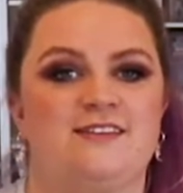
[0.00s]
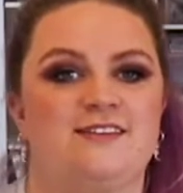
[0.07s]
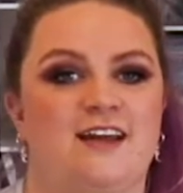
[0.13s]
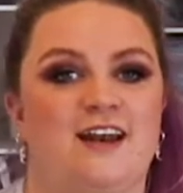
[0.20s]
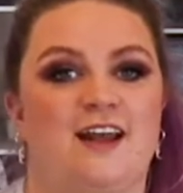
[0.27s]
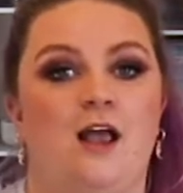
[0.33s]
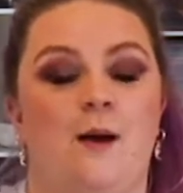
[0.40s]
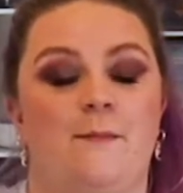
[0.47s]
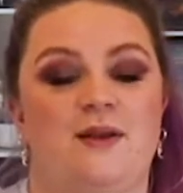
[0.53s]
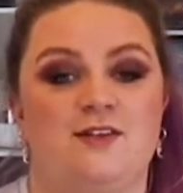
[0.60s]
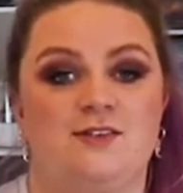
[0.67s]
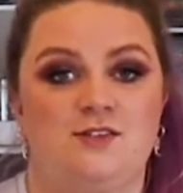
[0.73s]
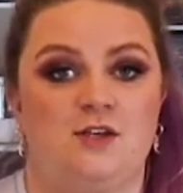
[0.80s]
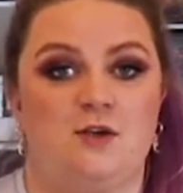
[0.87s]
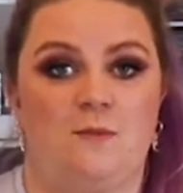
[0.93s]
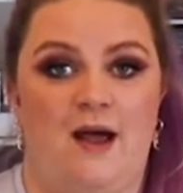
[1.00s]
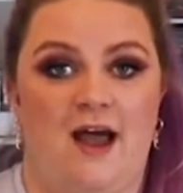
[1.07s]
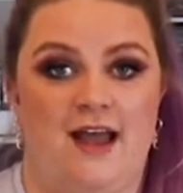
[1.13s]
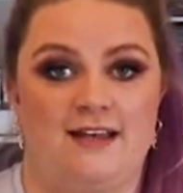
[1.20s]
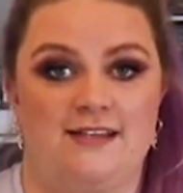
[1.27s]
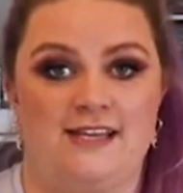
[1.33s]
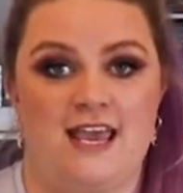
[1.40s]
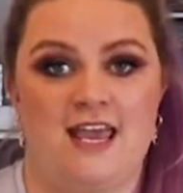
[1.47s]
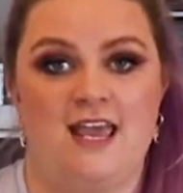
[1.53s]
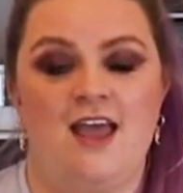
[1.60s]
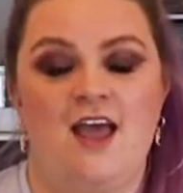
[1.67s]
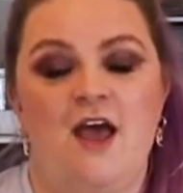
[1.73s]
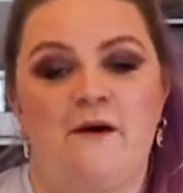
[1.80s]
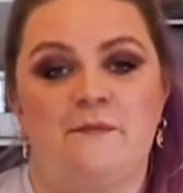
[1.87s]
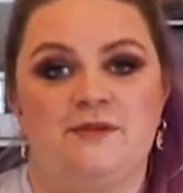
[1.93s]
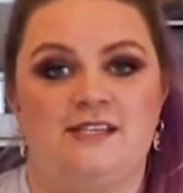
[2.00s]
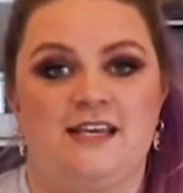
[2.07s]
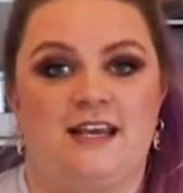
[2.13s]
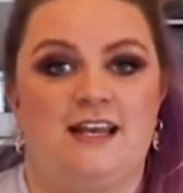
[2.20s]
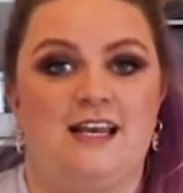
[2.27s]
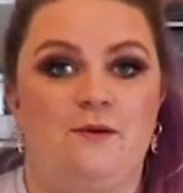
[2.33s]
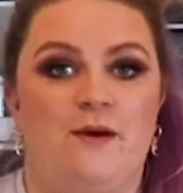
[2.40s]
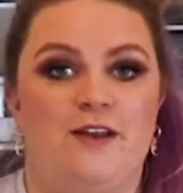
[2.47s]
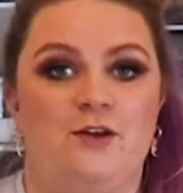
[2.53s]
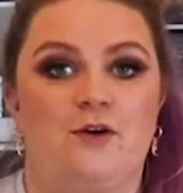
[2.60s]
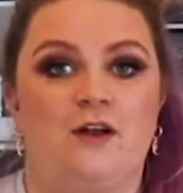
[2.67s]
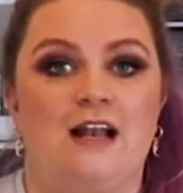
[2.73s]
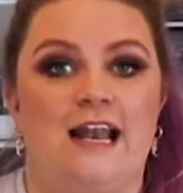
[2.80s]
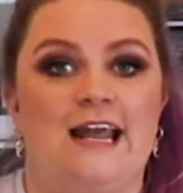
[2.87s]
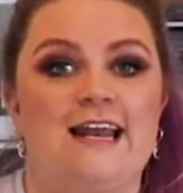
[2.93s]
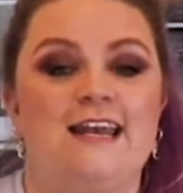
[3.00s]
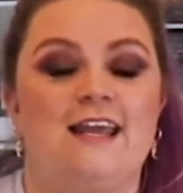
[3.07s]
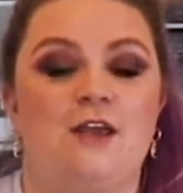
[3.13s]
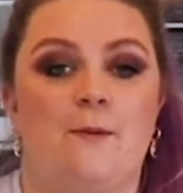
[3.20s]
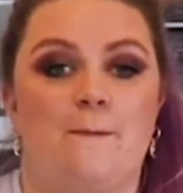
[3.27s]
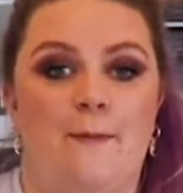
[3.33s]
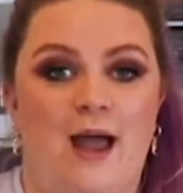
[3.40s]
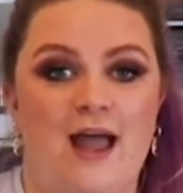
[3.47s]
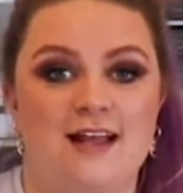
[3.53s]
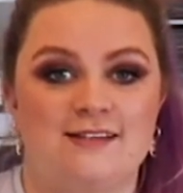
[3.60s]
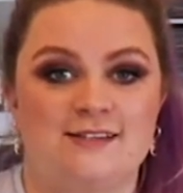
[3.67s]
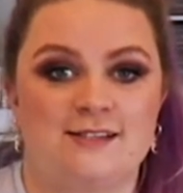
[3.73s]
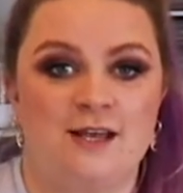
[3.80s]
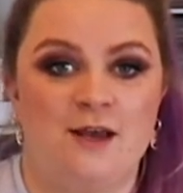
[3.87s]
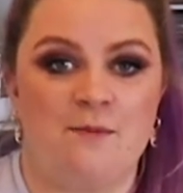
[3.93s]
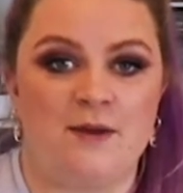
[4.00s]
It's going to come in super handy, particularly when you're cleaning your mats,